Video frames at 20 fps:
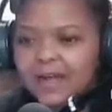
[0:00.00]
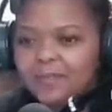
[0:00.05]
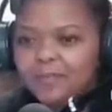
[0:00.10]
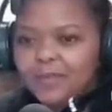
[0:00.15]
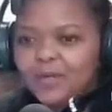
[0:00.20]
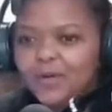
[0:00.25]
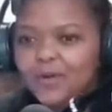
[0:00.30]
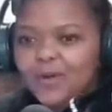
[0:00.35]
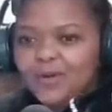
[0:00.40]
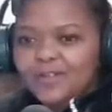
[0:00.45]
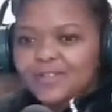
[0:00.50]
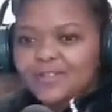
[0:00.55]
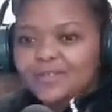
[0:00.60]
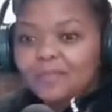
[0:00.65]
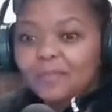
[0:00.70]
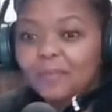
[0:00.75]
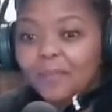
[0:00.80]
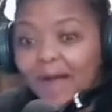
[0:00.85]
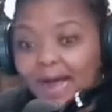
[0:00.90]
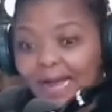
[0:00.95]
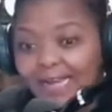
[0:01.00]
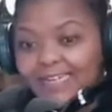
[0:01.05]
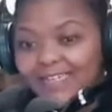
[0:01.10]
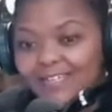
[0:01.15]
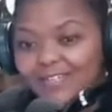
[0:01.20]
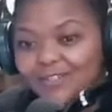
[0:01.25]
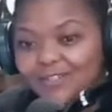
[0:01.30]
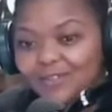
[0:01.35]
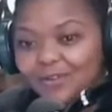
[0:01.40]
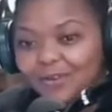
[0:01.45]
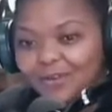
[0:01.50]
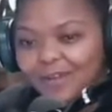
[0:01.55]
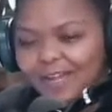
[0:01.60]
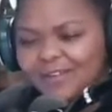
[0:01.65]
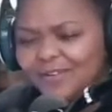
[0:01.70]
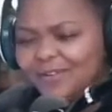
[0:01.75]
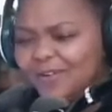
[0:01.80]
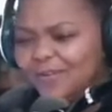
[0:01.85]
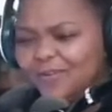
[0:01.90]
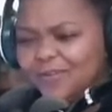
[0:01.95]
Because my initial, I
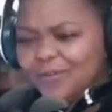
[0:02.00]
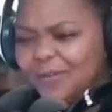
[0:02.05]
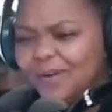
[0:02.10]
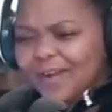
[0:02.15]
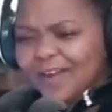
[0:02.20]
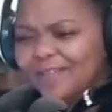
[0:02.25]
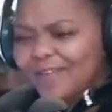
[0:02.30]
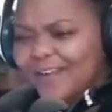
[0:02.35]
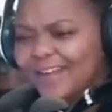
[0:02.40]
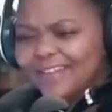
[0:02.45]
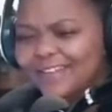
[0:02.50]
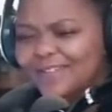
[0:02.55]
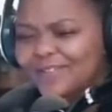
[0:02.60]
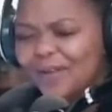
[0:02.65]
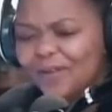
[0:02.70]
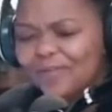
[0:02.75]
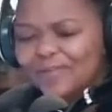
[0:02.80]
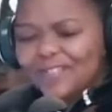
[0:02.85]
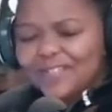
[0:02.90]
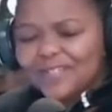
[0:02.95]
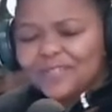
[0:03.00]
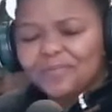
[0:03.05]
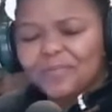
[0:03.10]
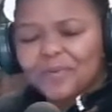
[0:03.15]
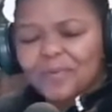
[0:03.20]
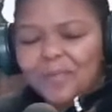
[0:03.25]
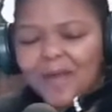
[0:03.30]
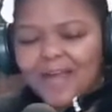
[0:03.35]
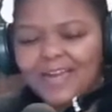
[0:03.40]
don't know if you and I have had this conversation, but my